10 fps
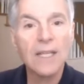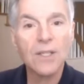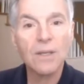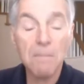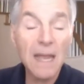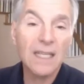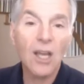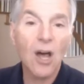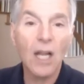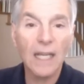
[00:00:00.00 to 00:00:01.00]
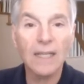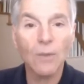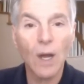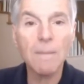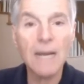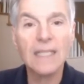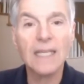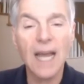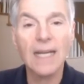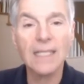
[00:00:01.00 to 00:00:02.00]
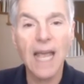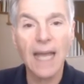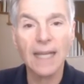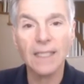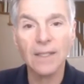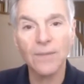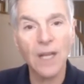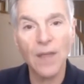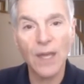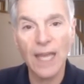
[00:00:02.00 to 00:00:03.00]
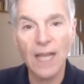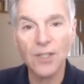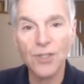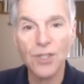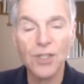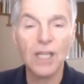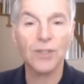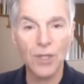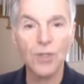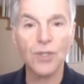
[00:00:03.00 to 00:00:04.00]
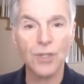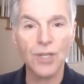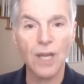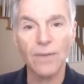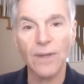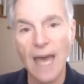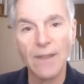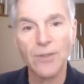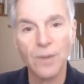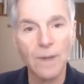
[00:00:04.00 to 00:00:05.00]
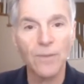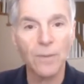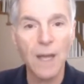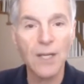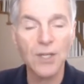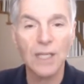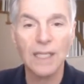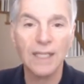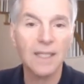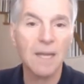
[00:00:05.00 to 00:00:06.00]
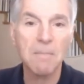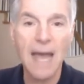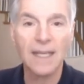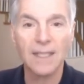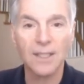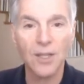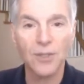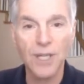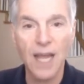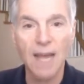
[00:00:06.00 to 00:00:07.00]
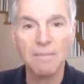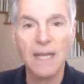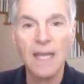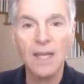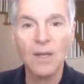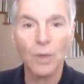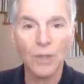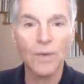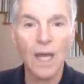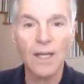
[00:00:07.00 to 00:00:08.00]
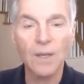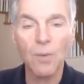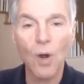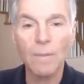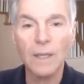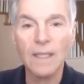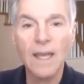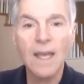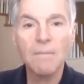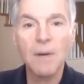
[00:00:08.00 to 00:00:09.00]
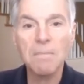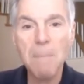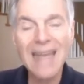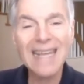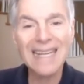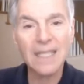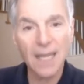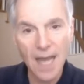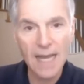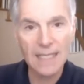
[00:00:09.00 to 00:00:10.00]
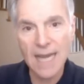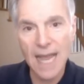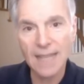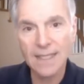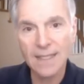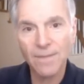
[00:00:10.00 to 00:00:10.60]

Make the call anyway, make the contact. And if nothing else, just introduce yourself, gather some information, and then come back at another time when you've got an appointment. But making the contact.